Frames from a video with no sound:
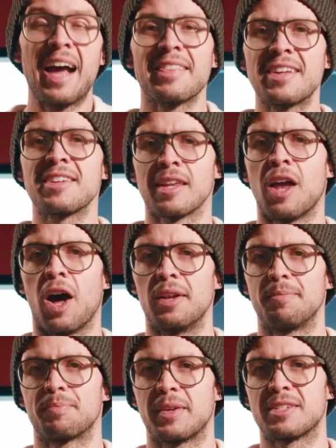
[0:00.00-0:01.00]
There's a lot.
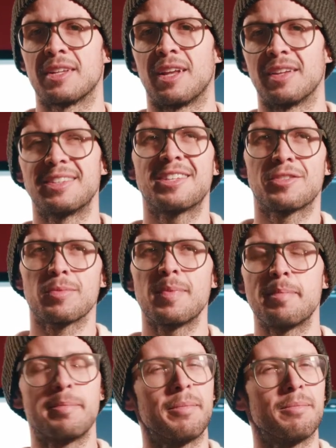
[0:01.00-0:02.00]
It took me